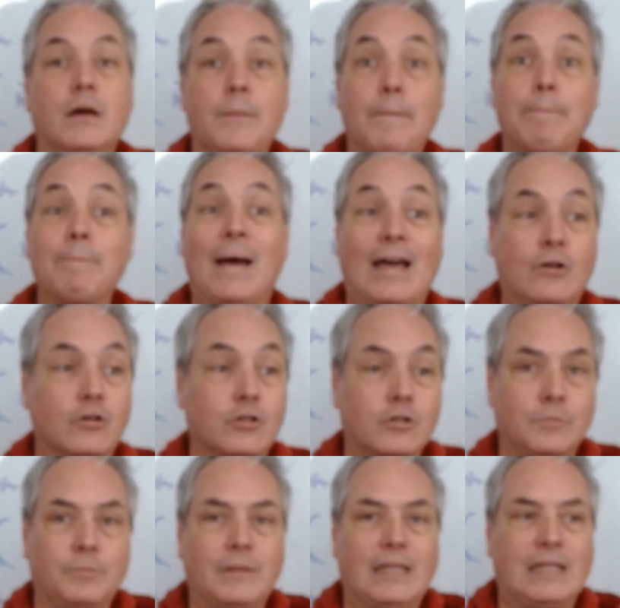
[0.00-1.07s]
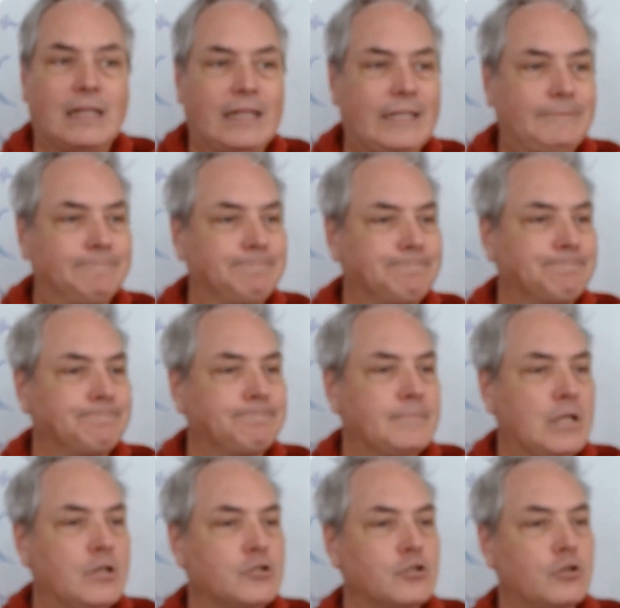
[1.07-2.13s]
matter completely.
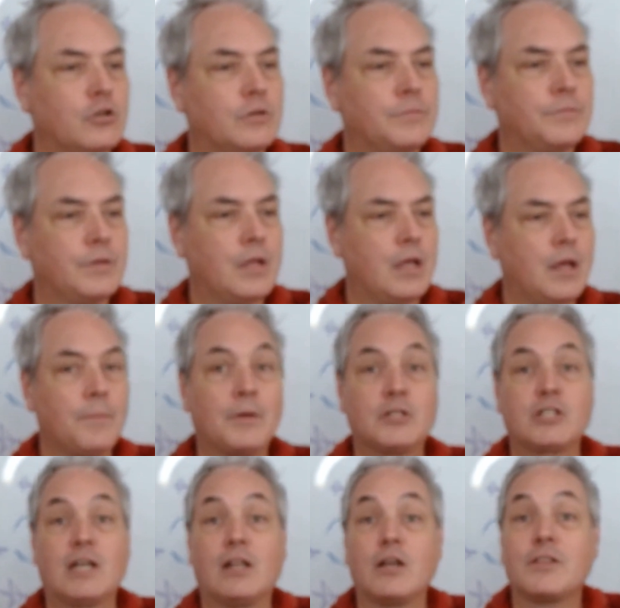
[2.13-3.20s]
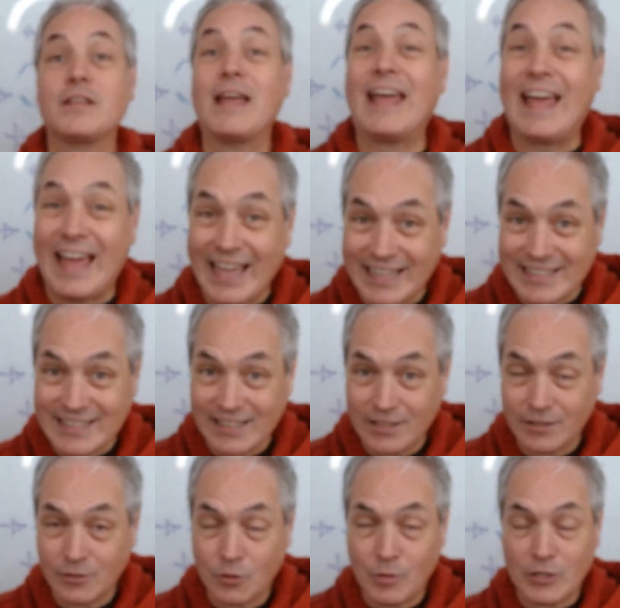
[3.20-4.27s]
So, Pashkalat,
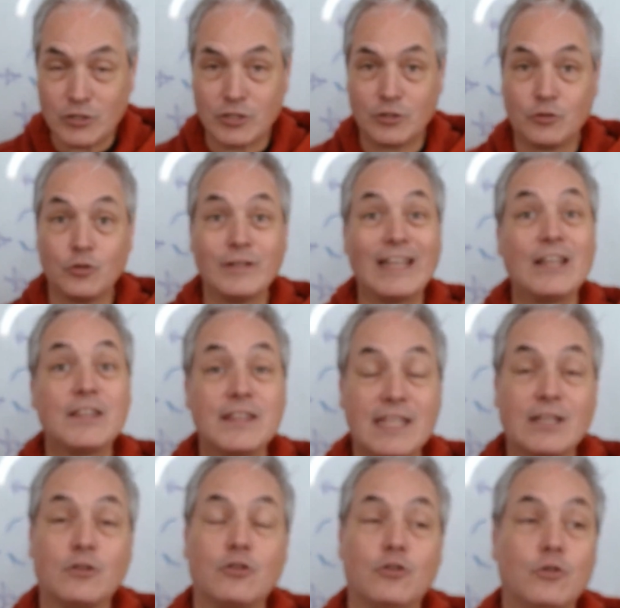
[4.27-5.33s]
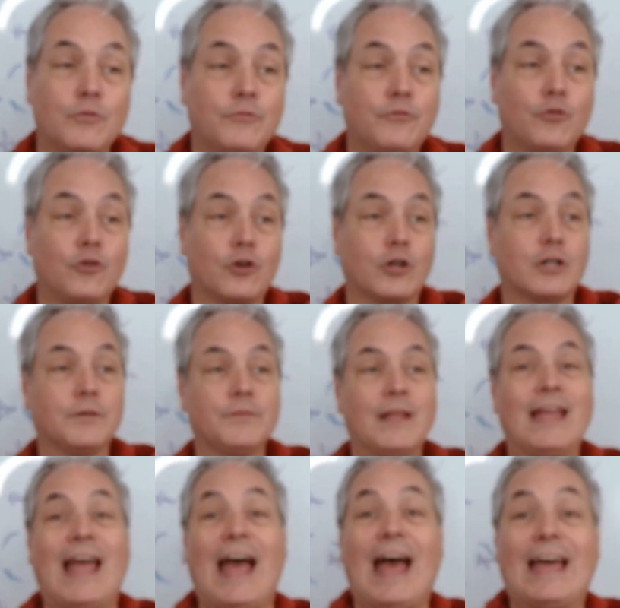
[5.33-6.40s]
excellent question today. Thank you for
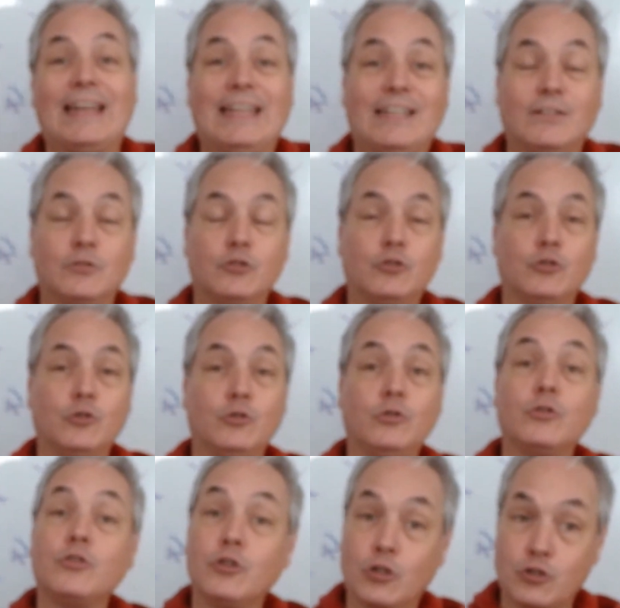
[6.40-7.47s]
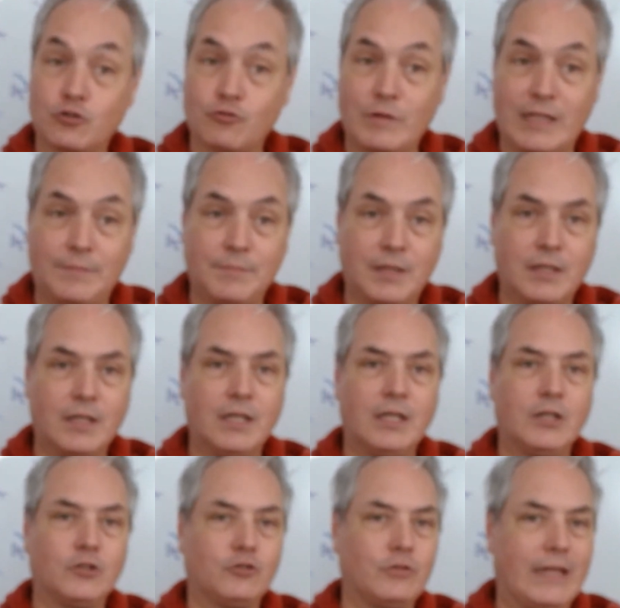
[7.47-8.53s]
adding to the stream
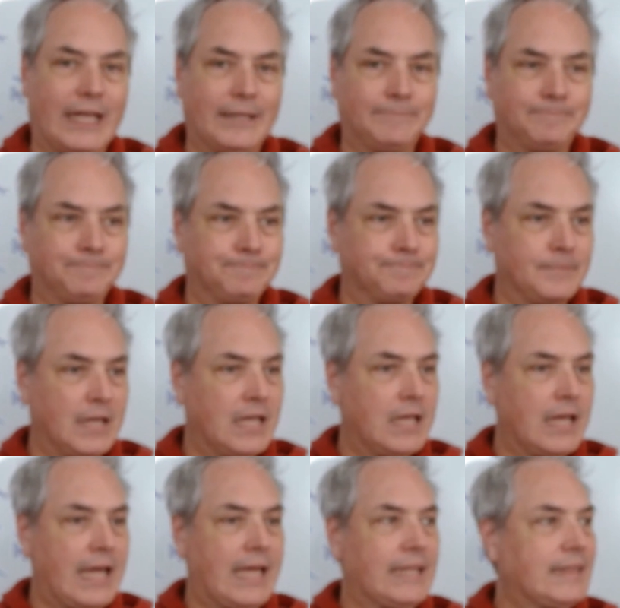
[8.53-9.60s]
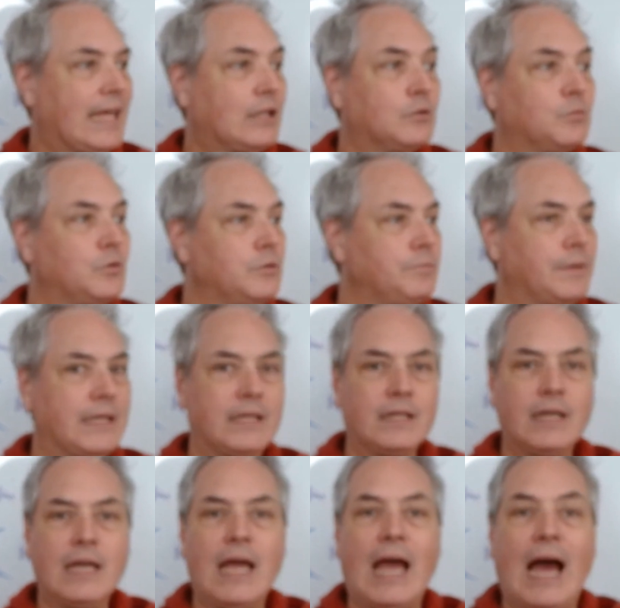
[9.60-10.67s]
today. And that will be
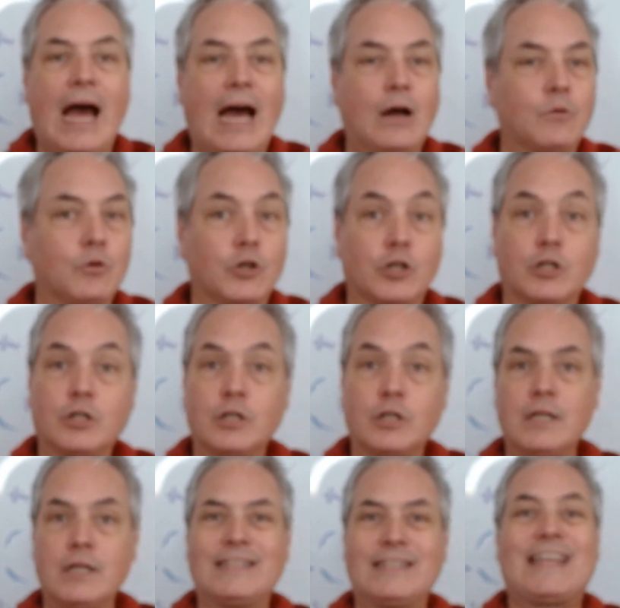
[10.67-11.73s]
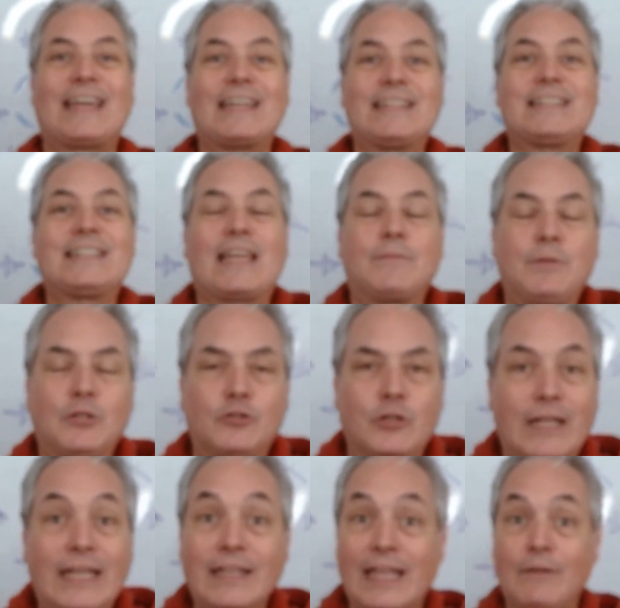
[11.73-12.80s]
our second segment
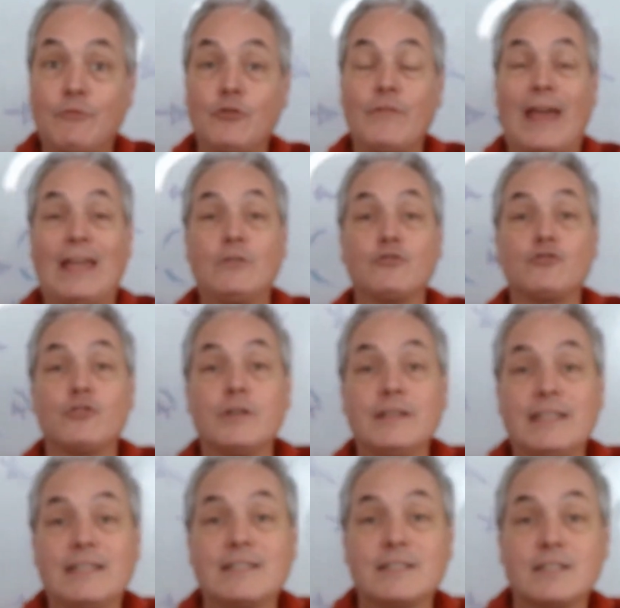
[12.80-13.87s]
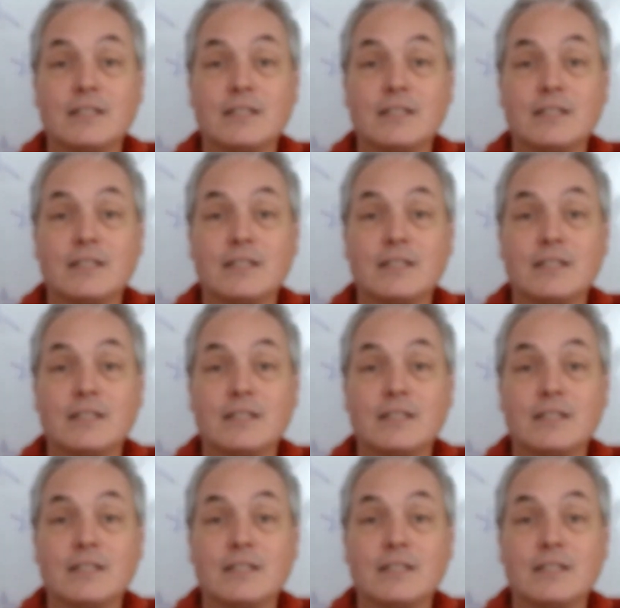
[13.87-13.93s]
today. If you've enjoyed this